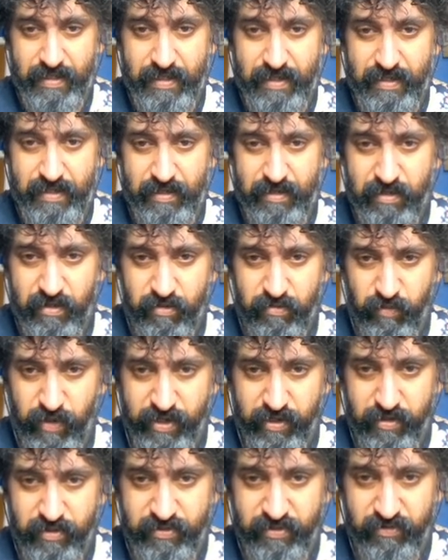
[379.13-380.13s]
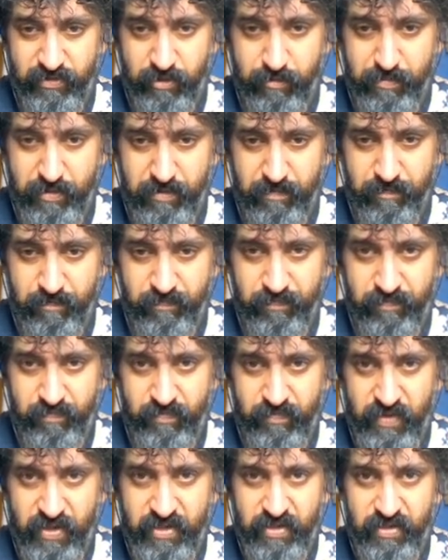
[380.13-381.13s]
Uh, oh, wait, is this open?
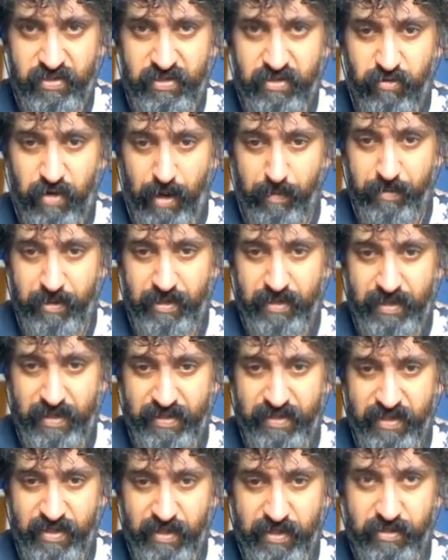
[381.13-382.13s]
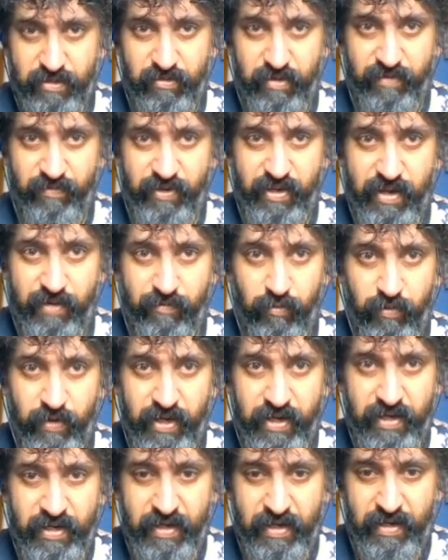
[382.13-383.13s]
Crap, I think I can do heavy
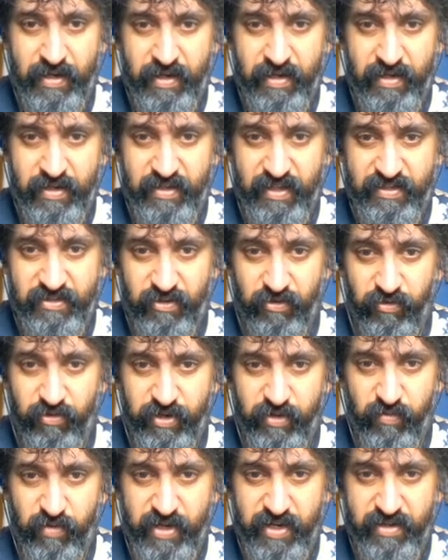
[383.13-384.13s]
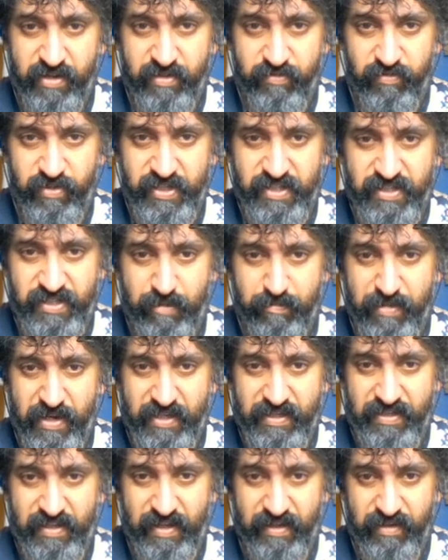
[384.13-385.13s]
cavalry. That's annoying. Why did it reset
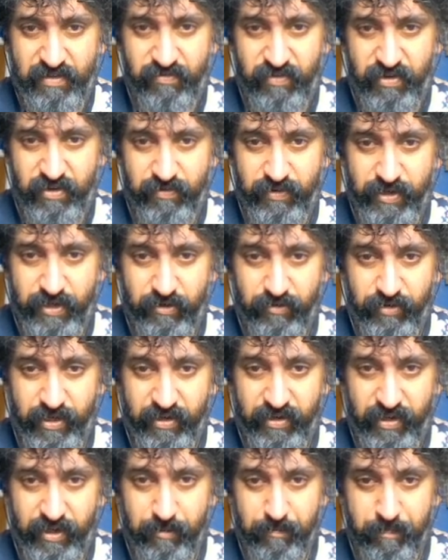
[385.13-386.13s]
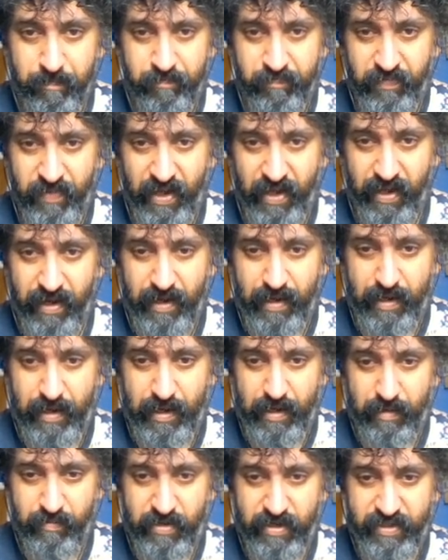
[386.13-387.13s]
back to that? That's very, very annoying indeed.
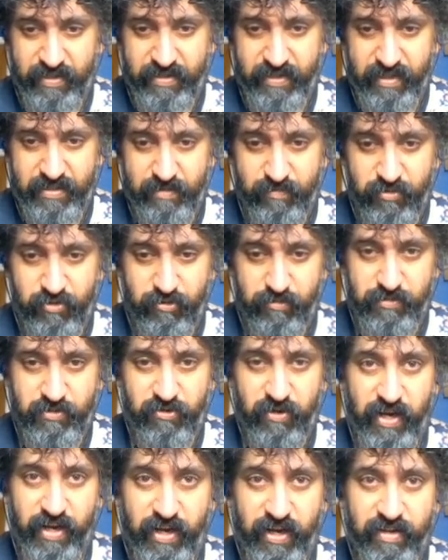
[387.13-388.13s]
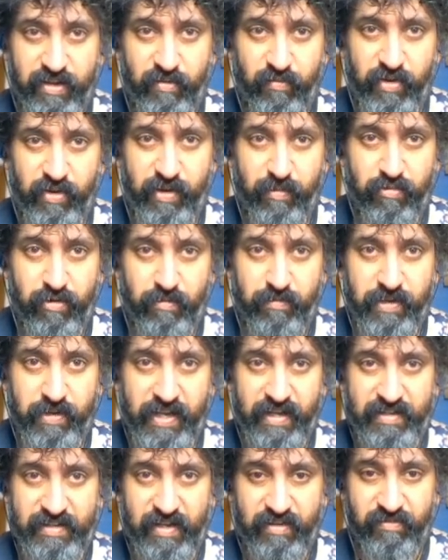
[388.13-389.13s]
Uh, but let's get some troops training, and then we can
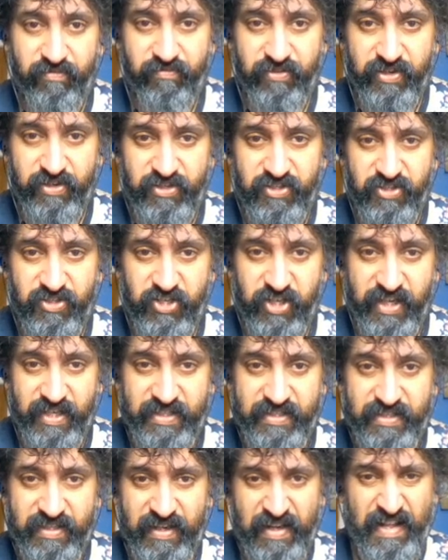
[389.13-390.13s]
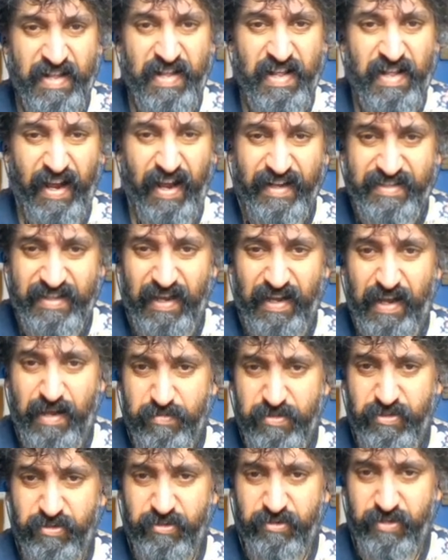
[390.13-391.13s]
probably get that first chest. It's
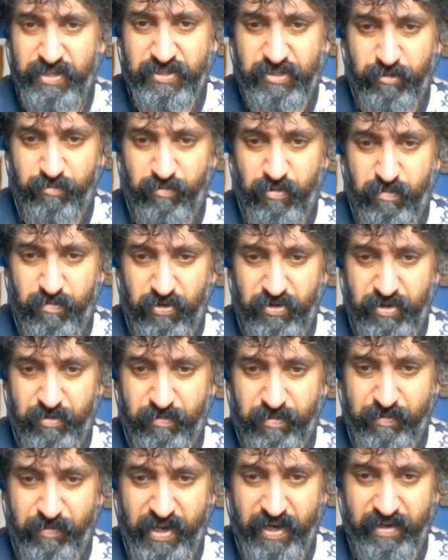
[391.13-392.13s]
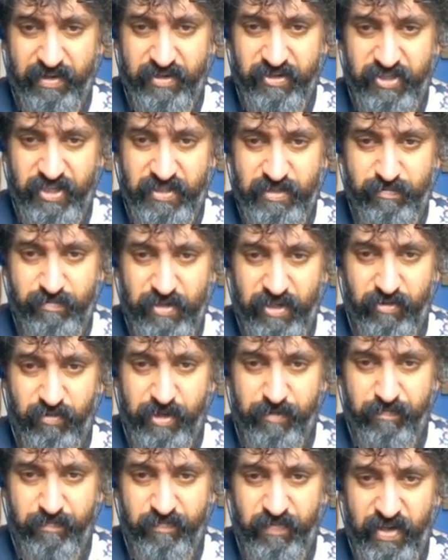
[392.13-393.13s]
absolutely super important that we get the chest, by the
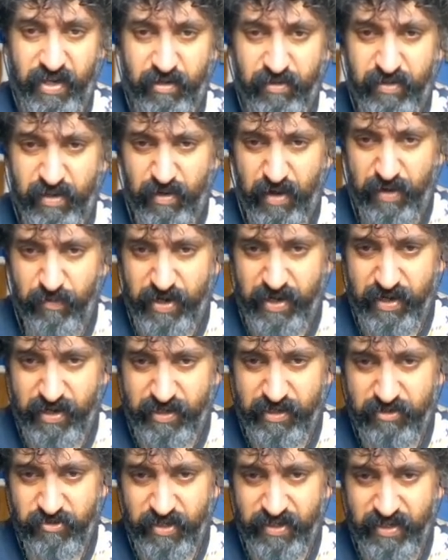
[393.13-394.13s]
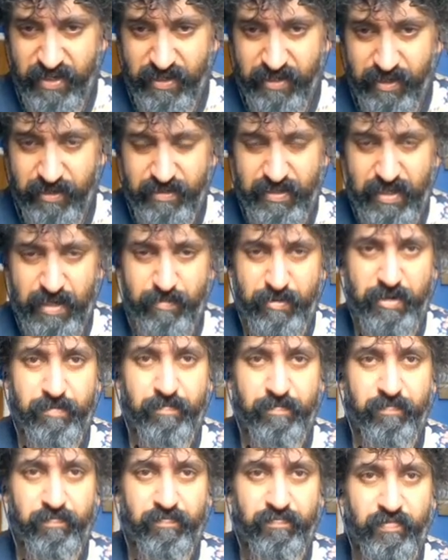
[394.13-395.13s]
way. Uh, oh, wait, I can train that guy. Damn it.
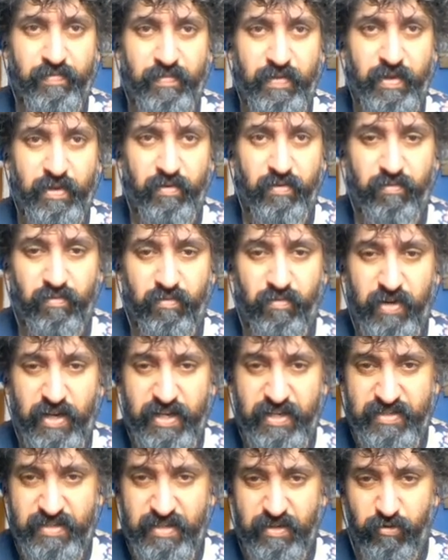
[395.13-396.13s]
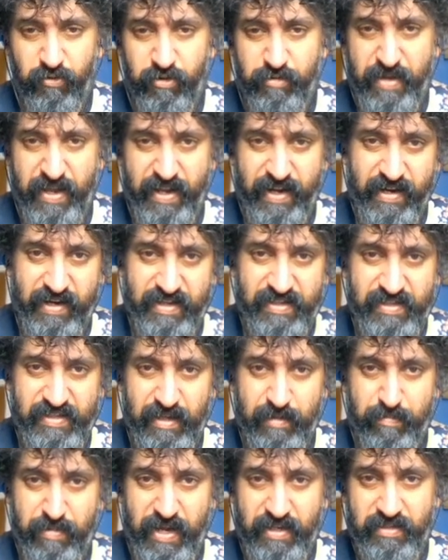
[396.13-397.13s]
Why does it automatically
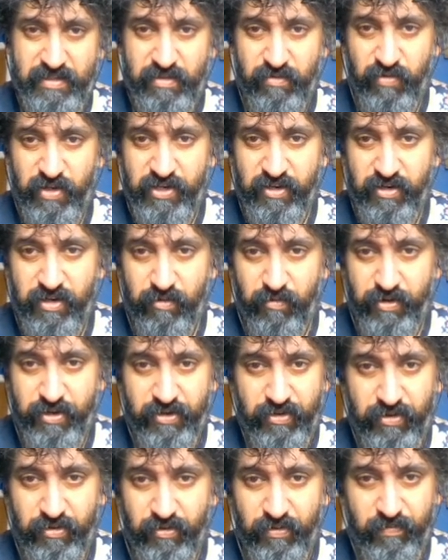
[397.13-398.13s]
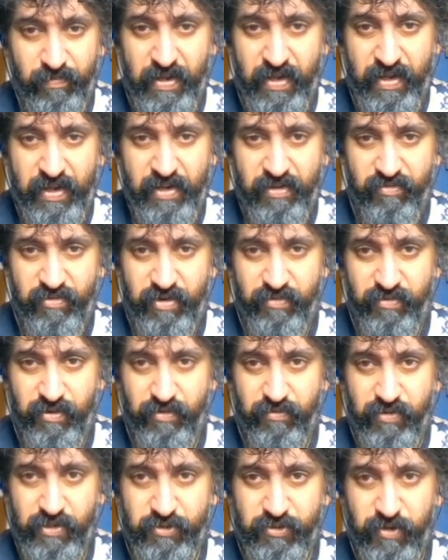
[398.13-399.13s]
set back to the one you don't want to do? Very,
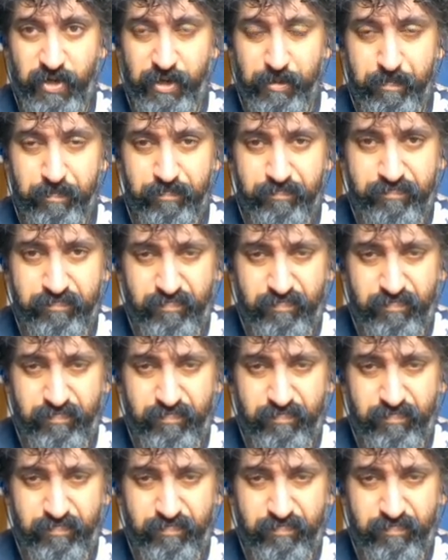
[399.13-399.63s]
very frustrating.